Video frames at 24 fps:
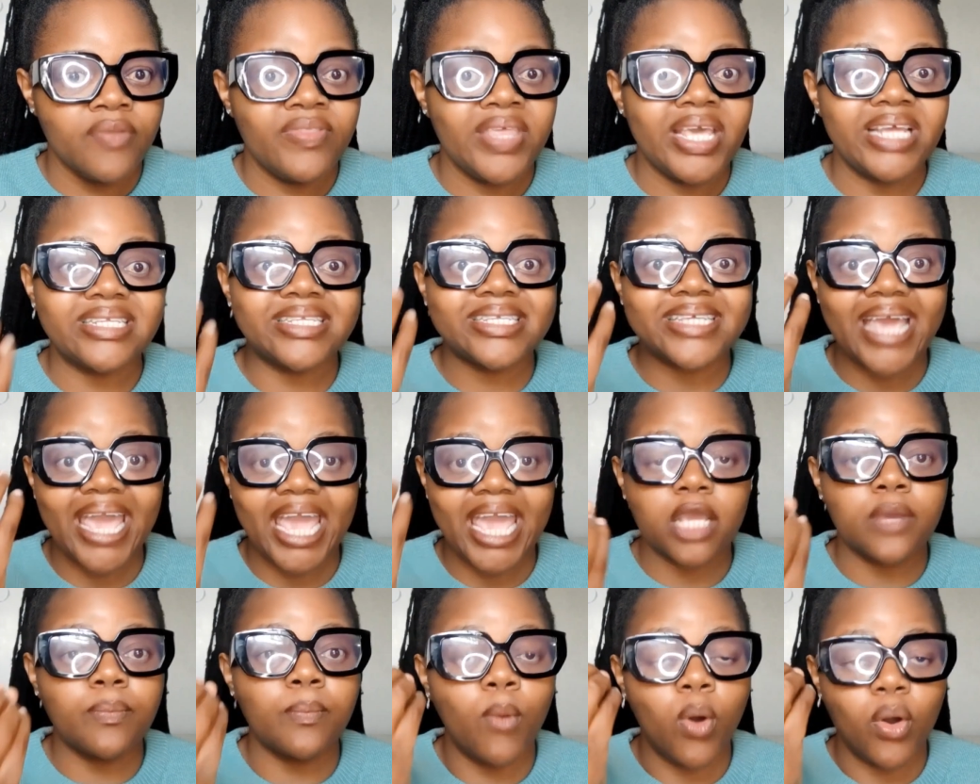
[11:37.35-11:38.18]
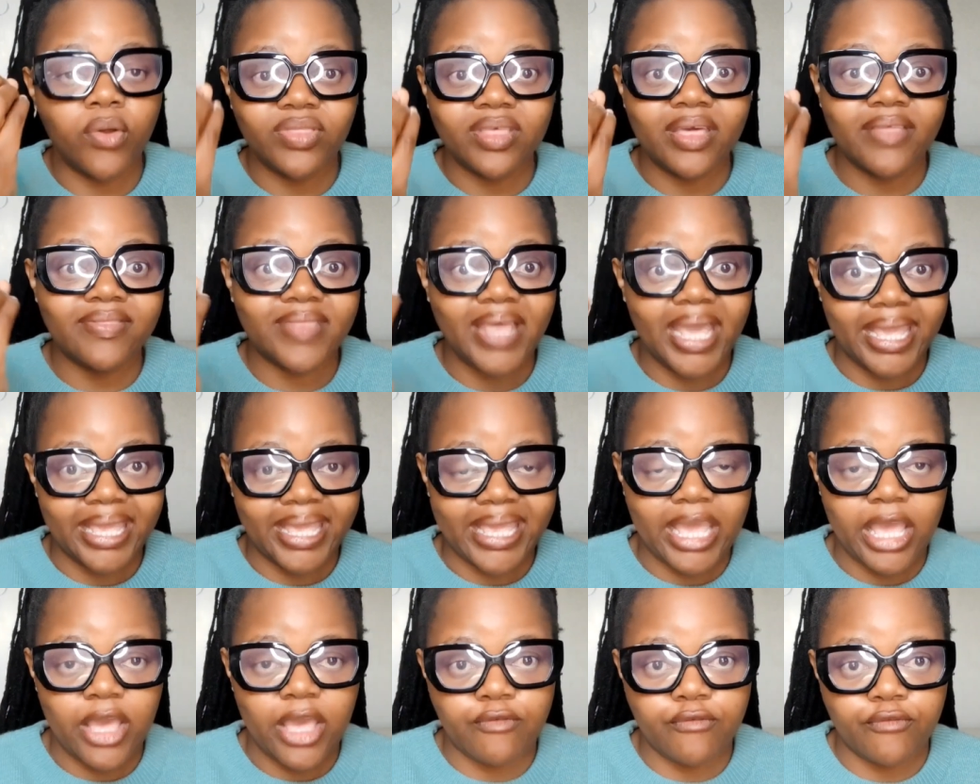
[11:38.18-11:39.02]
They take more than they
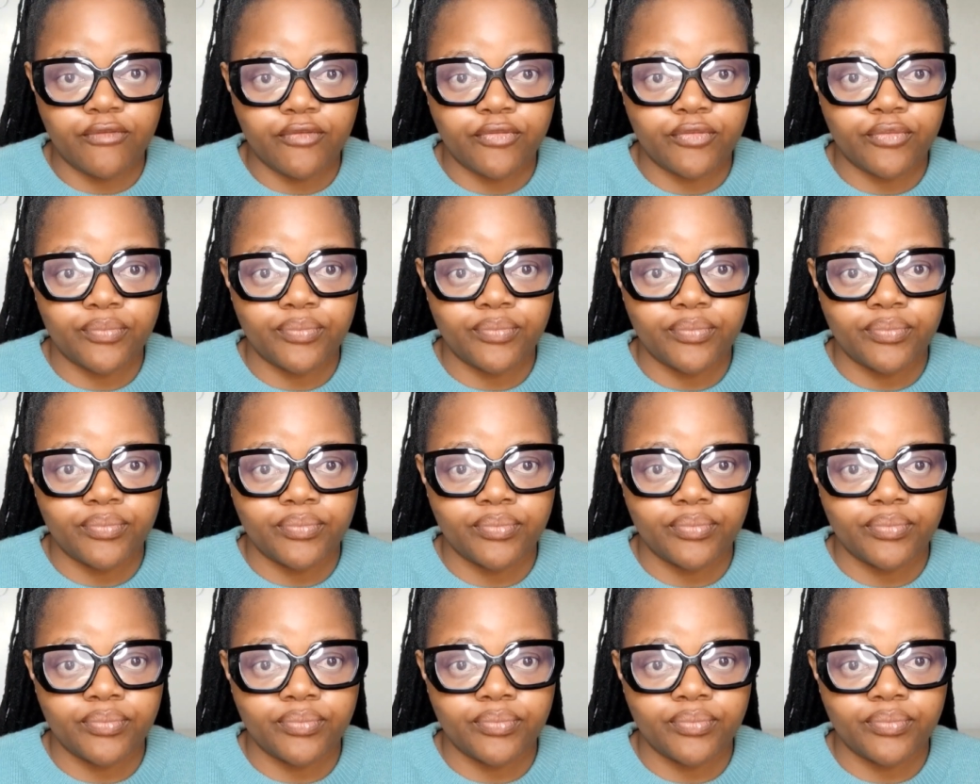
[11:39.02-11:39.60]
give.